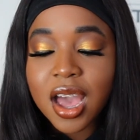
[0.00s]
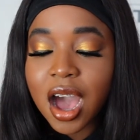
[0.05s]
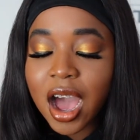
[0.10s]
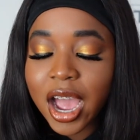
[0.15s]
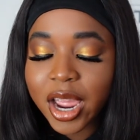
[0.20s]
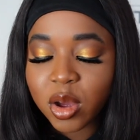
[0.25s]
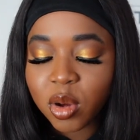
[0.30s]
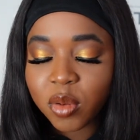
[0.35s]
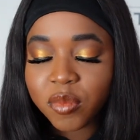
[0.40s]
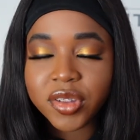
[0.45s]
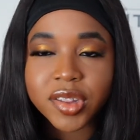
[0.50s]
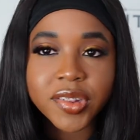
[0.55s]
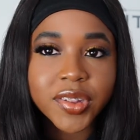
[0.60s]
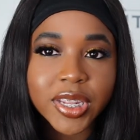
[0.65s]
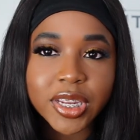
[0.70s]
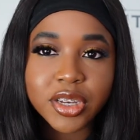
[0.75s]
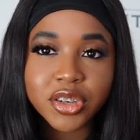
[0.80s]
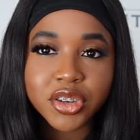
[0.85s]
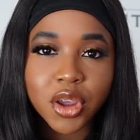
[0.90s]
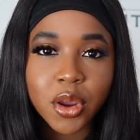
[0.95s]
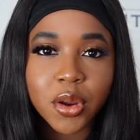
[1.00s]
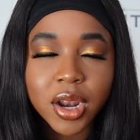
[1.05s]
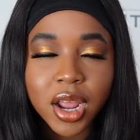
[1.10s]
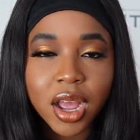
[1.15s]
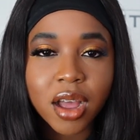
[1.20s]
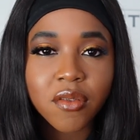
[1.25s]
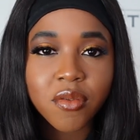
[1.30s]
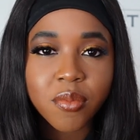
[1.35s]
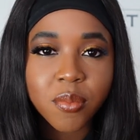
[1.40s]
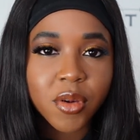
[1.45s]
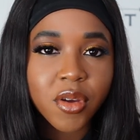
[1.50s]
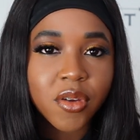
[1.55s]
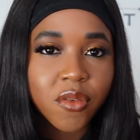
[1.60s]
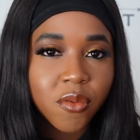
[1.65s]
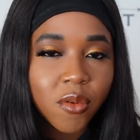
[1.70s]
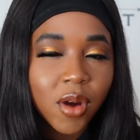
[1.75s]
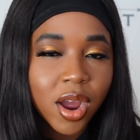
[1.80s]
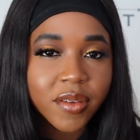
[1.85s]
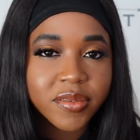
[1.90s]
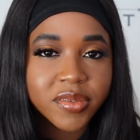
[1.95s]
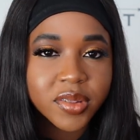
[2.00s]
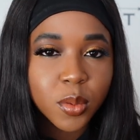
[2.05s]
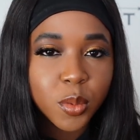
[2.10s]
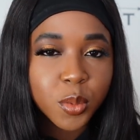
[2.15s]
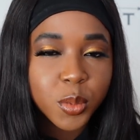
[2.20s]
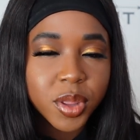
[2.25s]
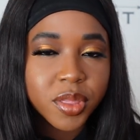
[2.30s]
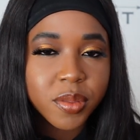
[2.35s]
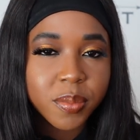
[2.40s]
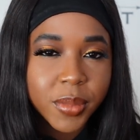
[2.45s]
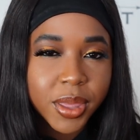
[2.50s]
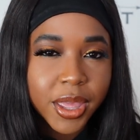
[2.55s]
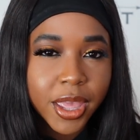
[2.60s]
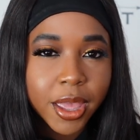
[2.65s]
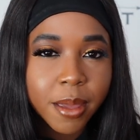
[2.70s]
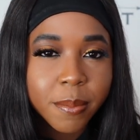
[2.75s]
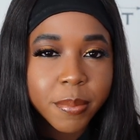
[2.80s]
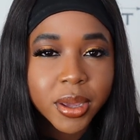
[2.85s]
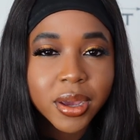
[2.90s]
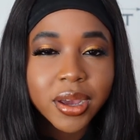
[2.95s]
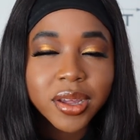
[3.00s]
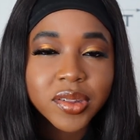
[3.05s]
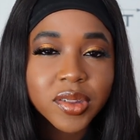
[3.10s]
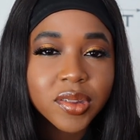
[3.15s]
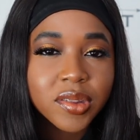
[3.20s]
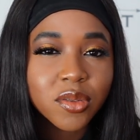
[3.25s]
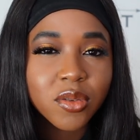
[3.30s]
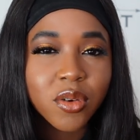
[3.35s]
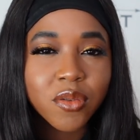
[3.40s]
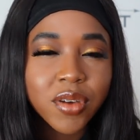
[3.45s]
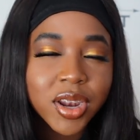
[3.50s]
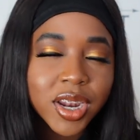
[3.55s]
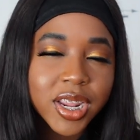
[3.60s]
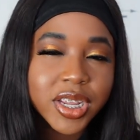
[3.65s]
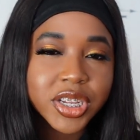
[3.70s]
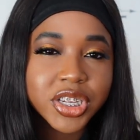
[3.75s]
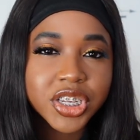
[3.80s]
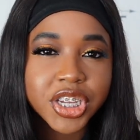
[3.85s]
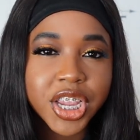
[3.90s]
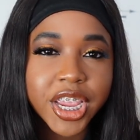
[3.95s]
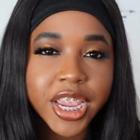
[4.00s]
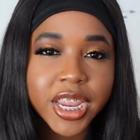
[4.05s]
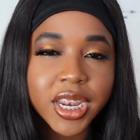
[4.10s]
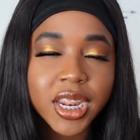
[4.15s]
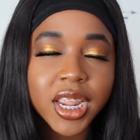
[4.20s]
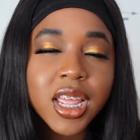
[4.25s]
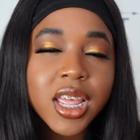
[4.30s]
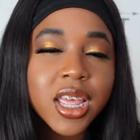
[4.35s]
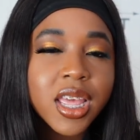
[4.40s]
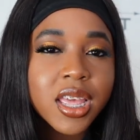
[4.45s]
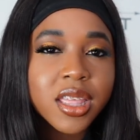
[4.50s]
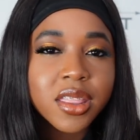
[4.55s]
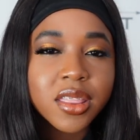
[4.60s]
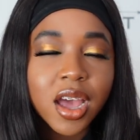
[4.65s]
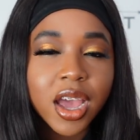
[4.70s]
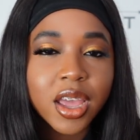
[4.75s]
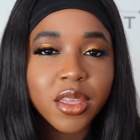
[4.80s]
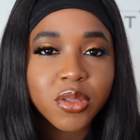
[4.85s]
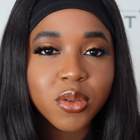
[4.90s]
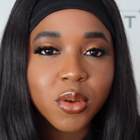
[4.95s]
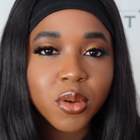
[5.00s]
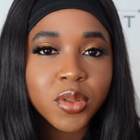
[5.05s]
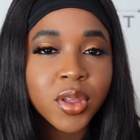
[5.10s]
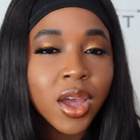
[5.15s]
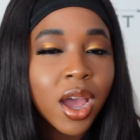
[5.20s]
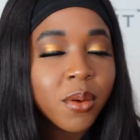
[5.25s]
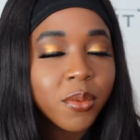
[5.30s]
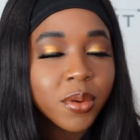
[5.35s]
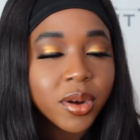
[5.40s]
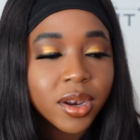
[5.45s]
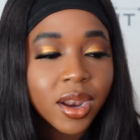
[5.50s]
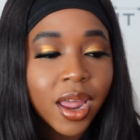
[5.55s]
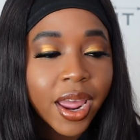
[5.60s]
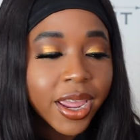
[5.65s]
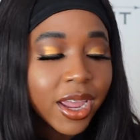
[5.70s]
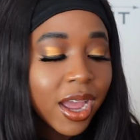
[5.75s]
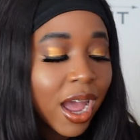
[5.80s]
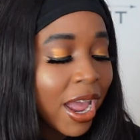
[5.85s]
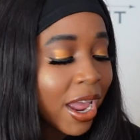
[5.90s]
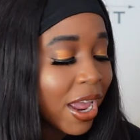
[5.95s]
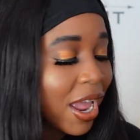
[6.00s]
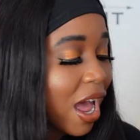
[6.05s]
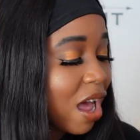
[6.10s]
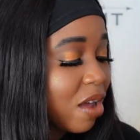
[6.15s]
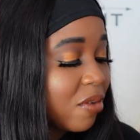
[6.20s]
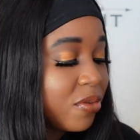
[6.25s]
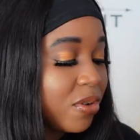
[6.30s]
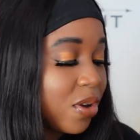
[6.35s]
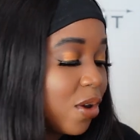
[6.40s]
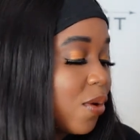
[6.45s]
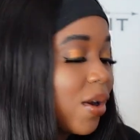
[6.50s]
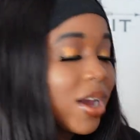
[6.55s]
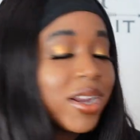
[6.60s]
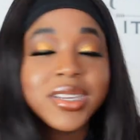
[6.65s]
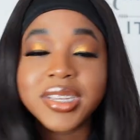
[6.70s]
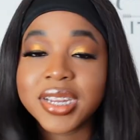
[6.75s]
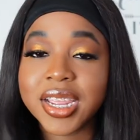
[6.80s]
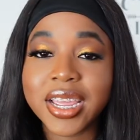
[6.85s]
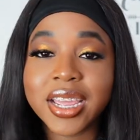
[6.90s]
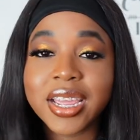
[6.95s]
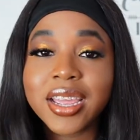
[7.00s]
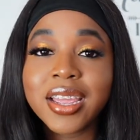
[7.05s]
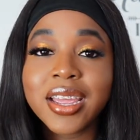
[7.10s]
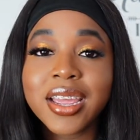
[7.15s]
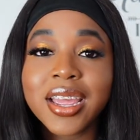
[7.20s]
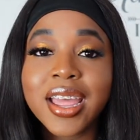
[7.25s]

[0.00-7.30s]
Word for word: I obviously don't have Mauve Wives with me because it's not really a shade that I thought that I would like. I have no idea